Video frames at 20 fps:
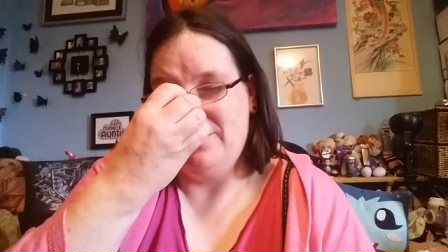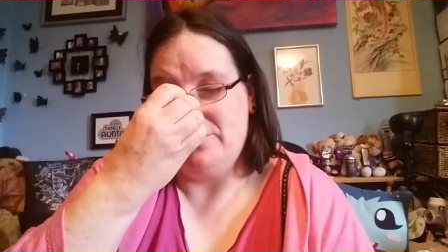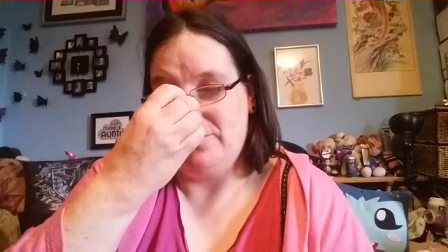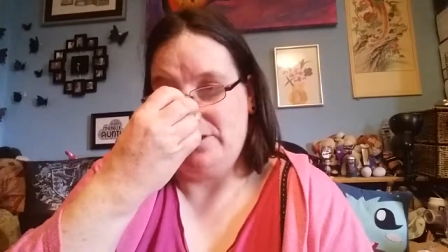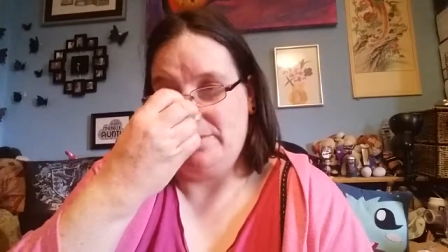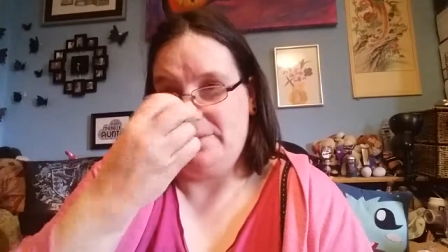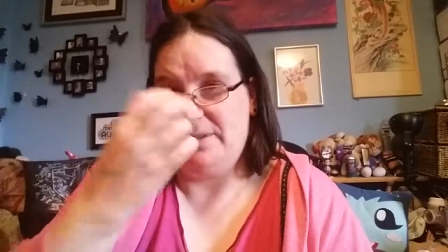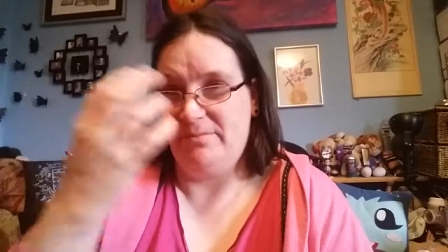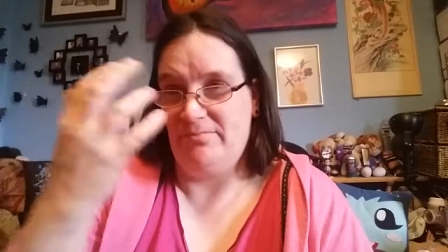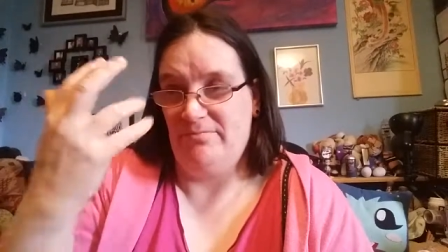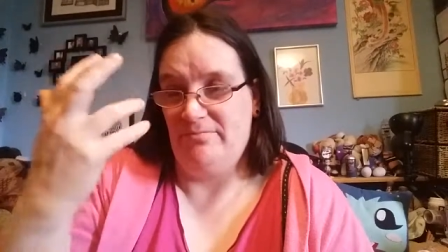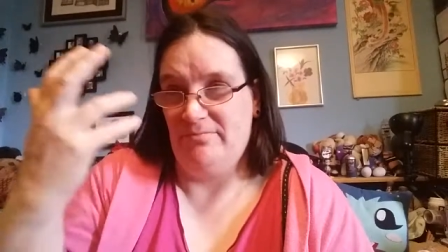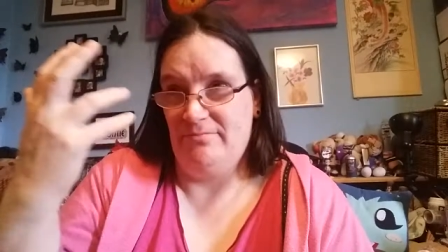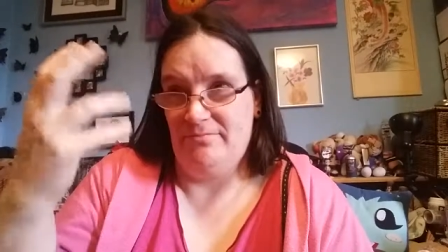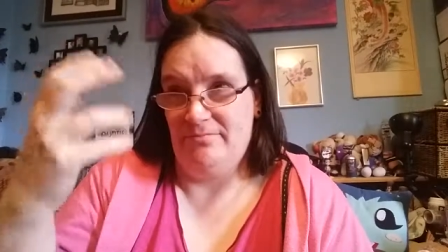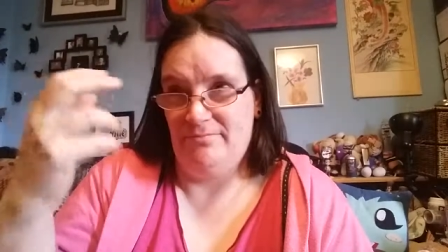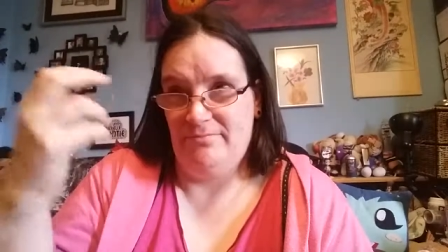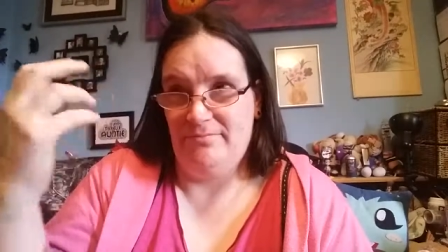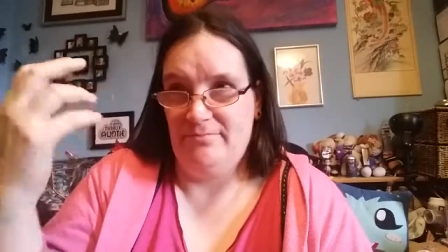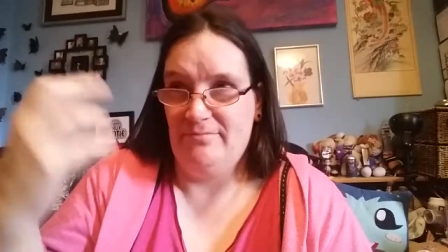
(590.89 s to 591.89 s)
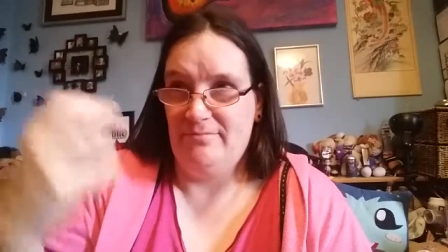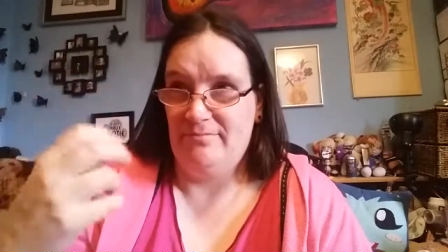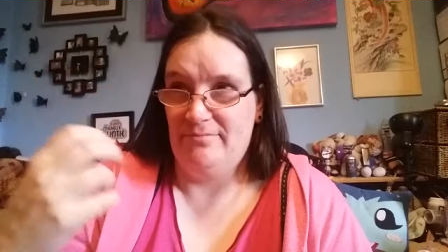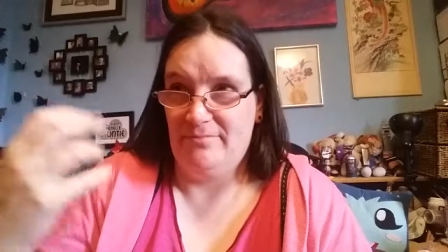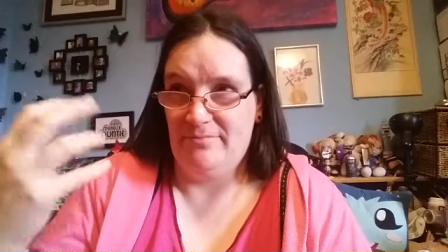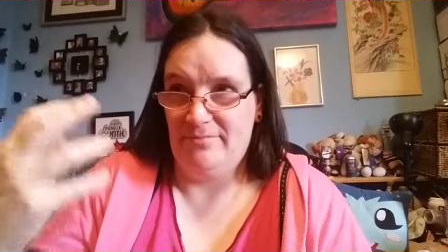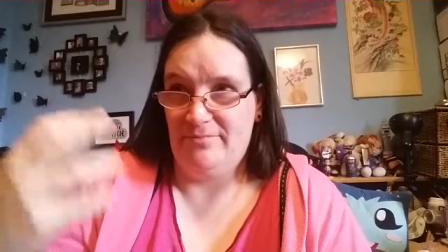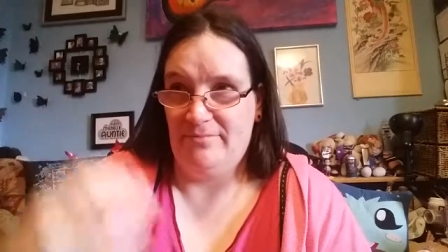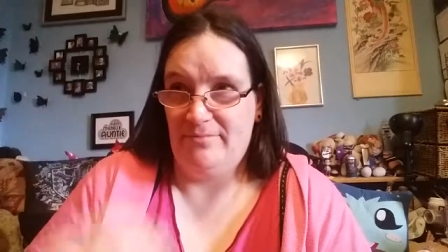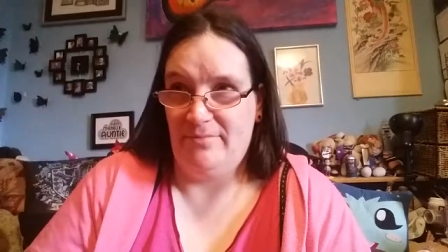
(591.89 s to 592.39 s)
Would it be?
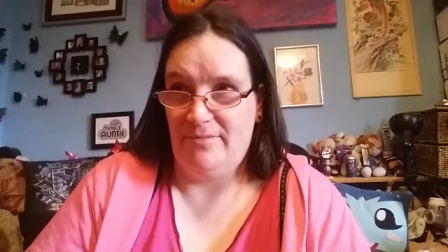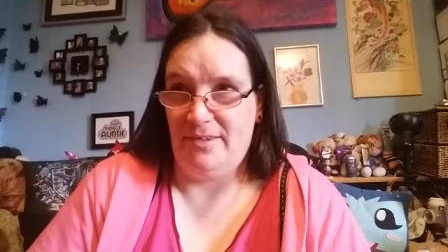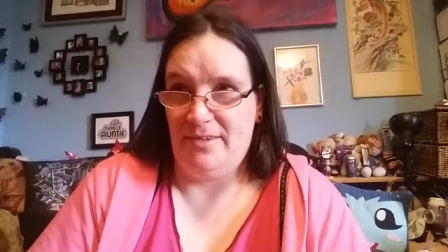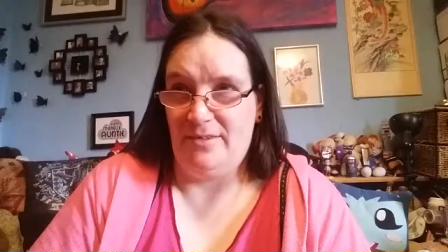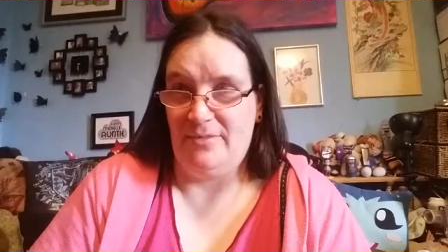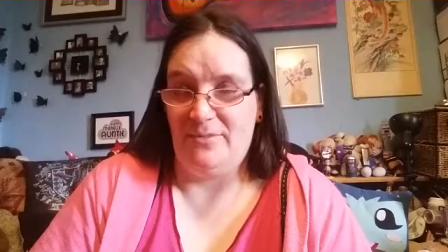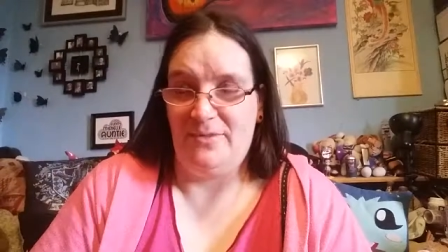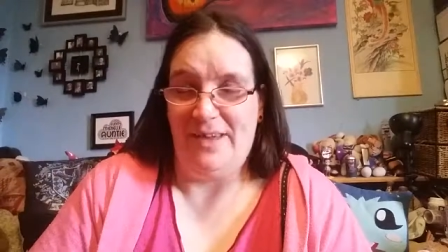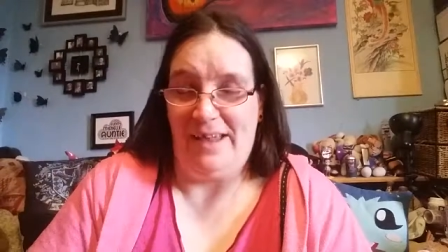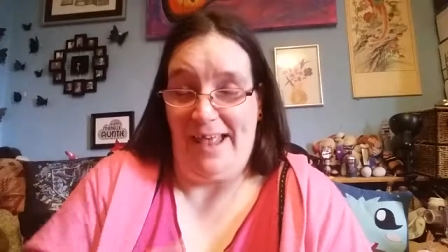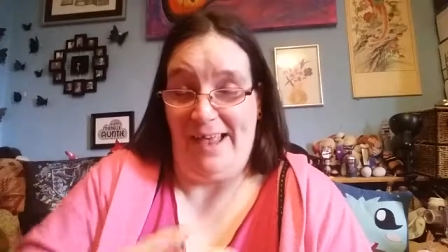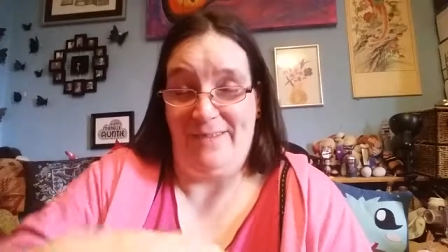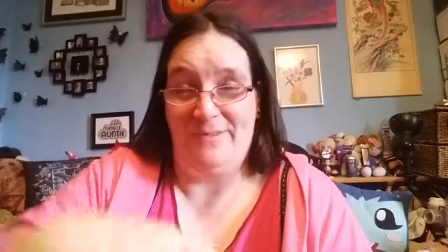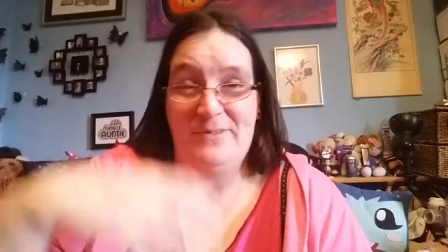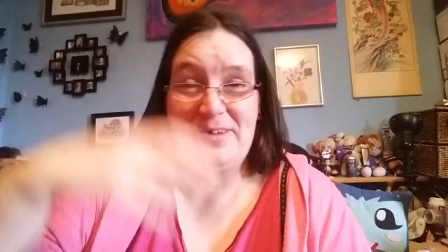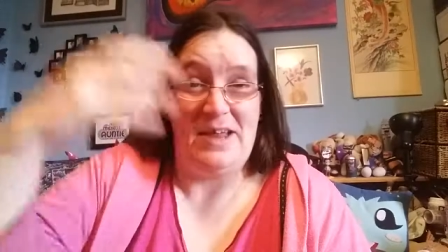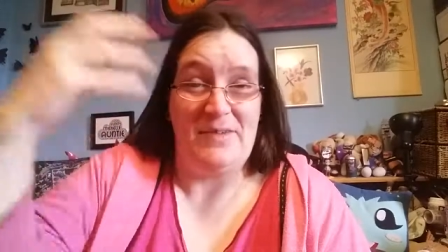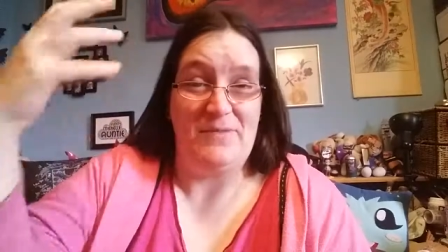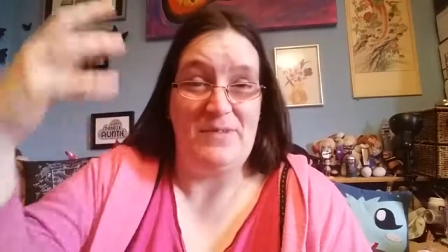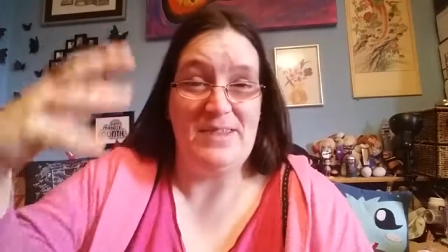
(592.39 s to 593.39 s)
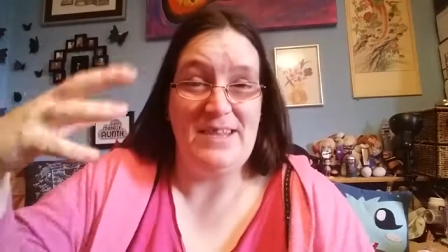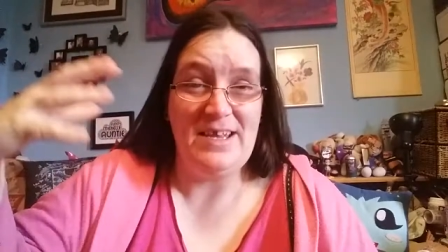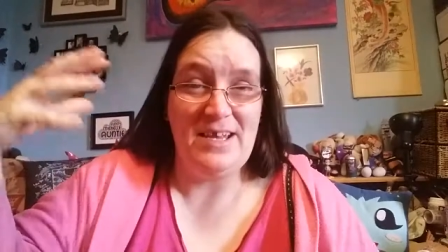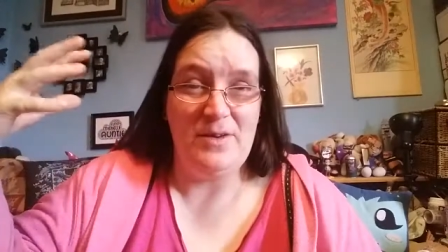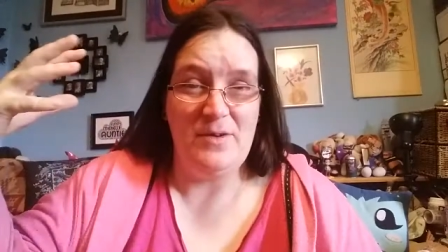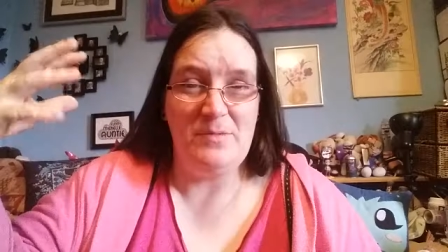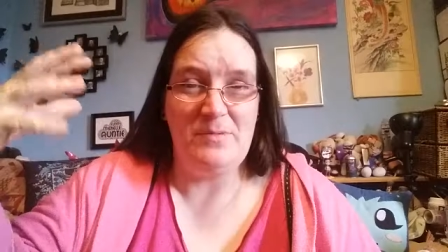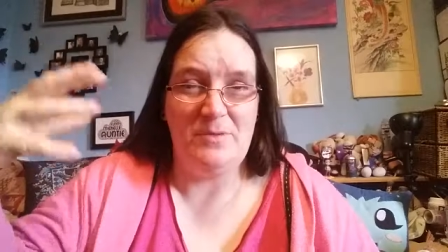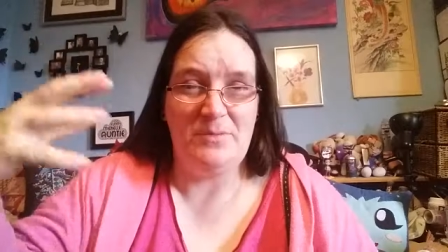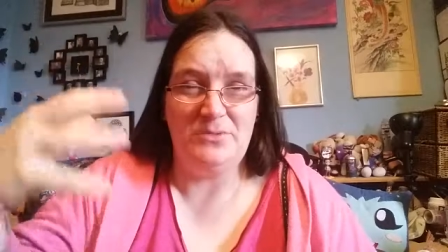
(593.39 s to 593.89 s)
You know, would that would everything
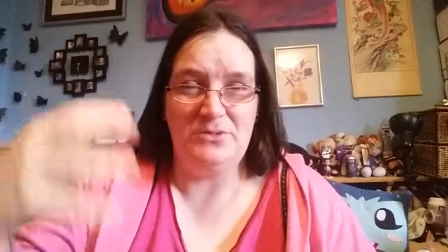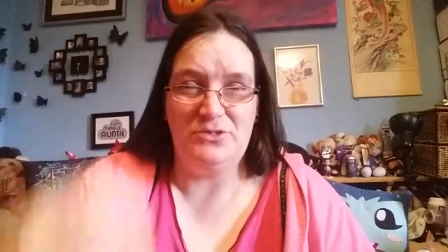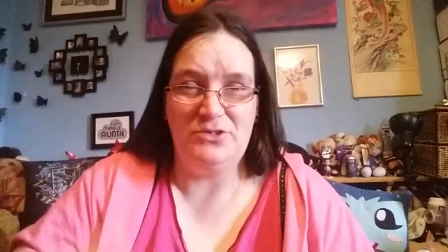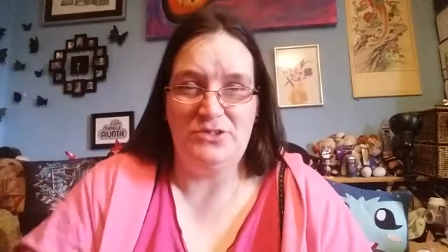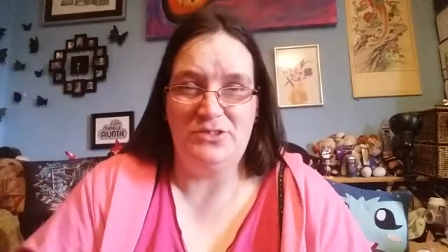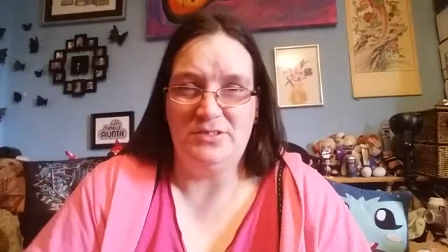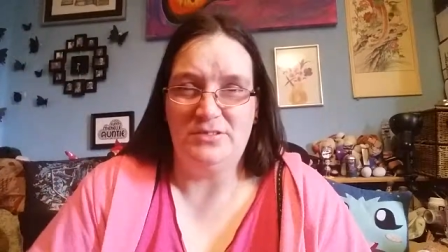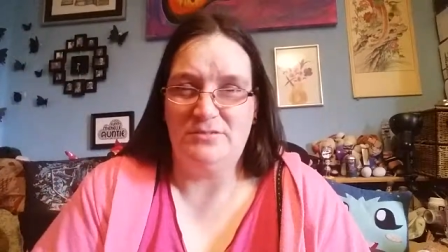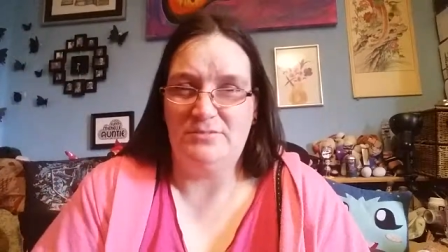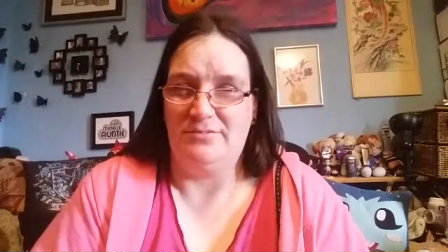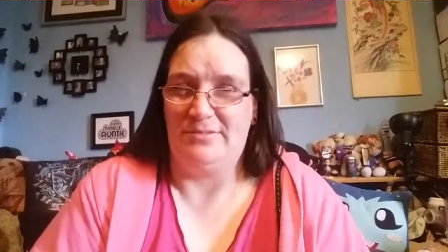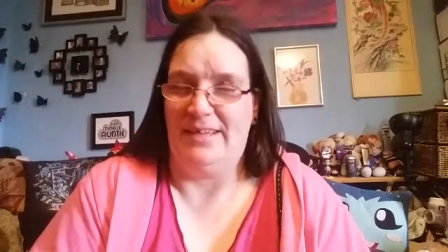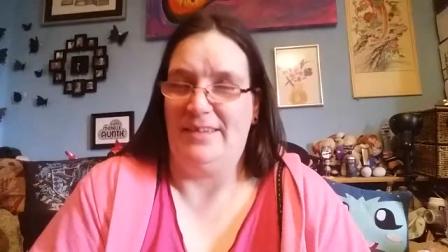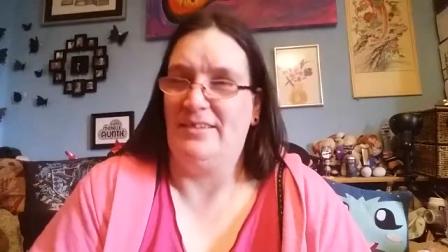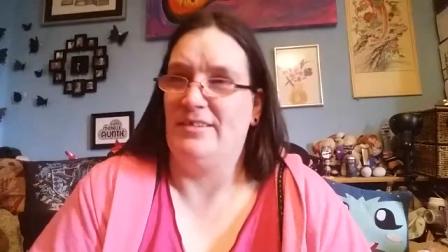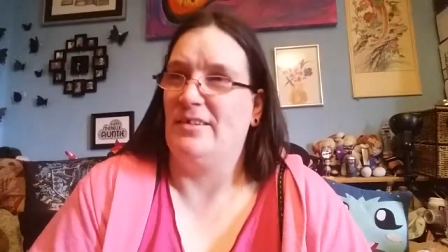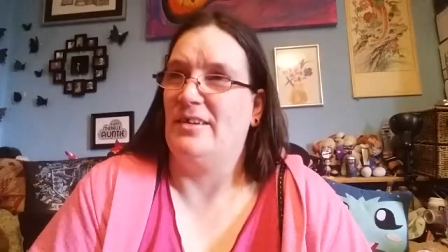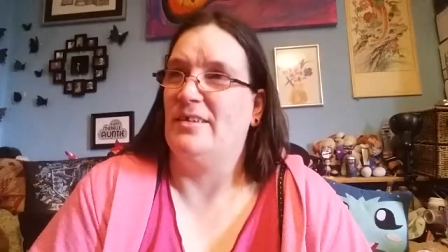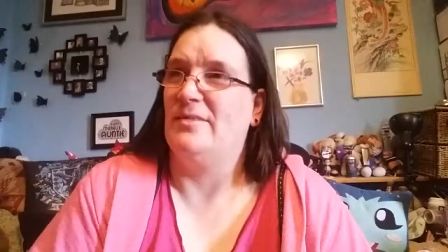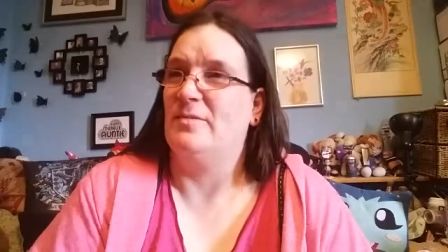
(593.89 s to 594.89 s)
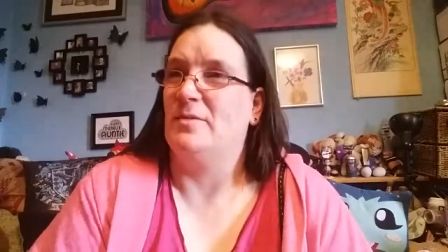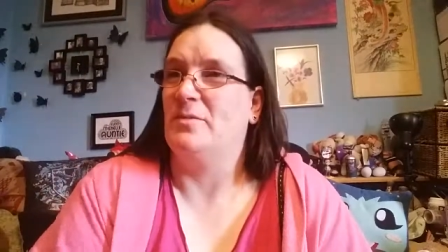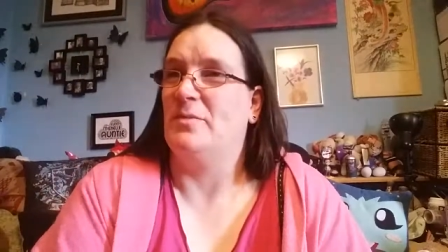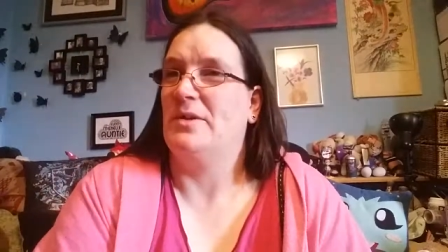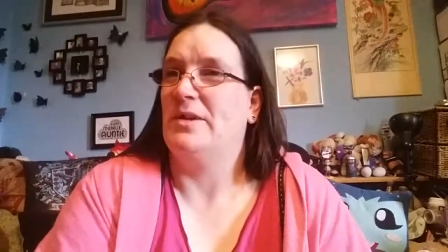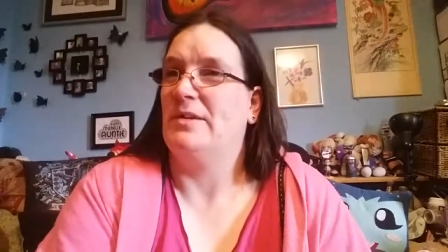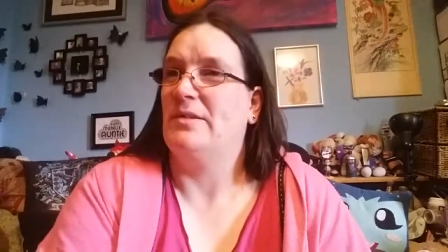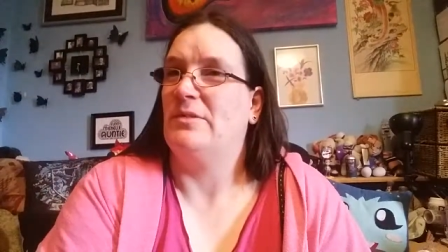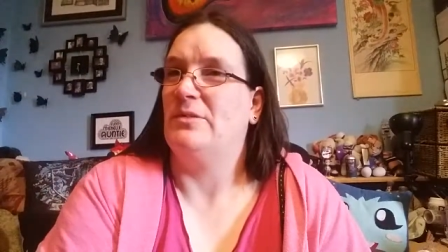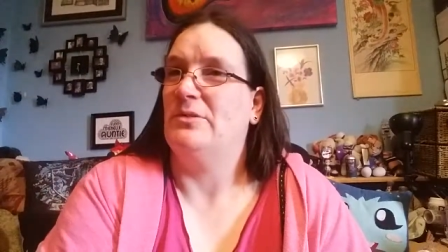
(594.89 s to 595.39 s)
go in proportion? That's kind of a
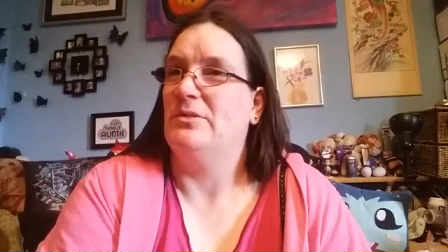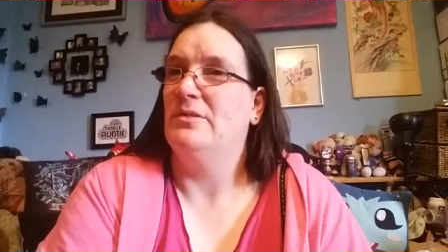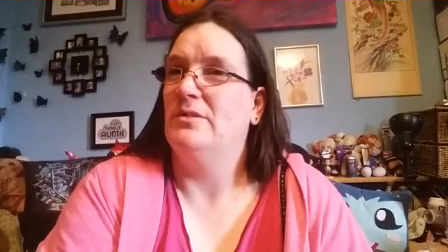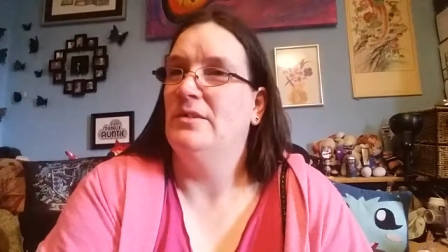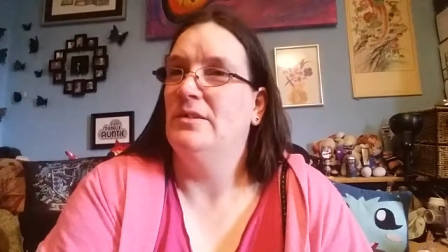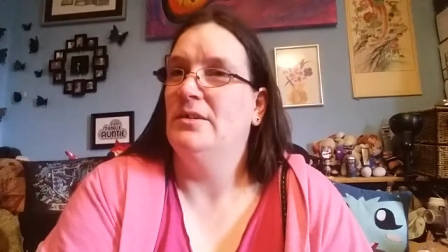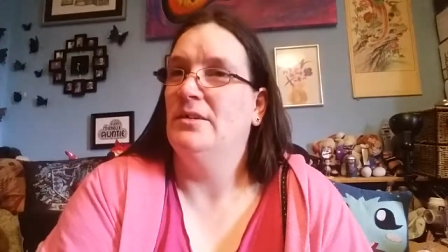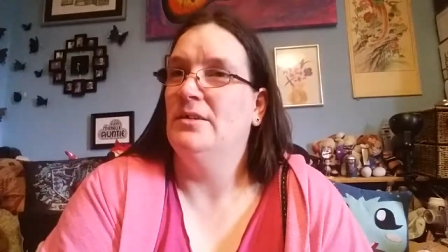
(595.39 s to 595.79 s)
weird thought.